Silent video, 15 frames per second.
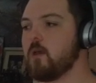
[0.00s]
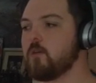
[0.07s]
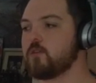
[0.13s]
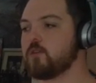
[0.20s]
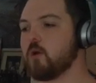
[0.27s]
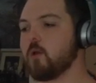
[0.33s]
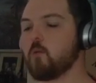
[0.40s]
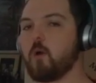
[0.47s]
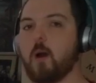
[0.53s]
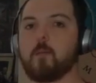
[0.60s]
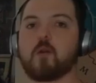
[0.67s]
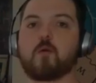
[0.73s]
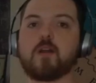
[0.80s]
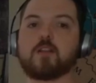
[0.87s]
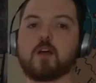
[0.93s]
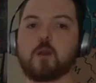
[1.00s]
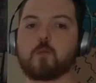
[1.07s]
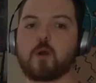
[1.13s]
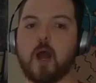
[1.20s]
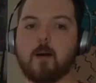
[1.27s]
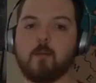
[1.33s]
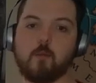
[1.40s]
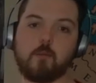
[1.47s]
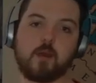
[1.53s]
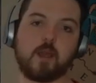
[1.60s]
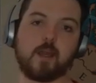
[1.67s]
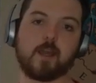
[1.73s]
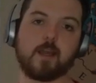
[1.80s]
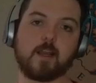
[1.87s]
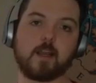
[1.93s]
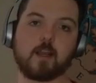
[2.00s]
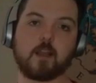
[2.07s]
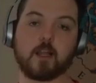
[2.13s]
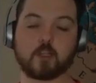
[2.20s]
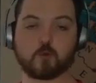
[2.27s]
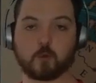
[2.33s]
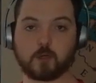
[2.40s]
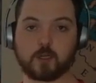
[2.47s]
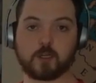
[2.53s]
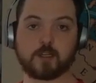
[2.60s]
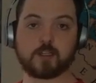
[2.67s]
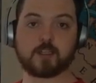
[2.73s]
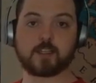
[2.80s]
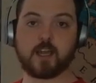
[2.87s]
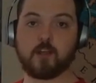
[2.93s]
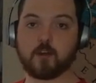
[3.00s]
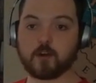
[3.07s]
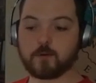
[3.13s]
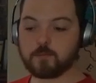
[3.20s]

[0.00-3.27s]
So I'm going to write down a problem and let's work on it together.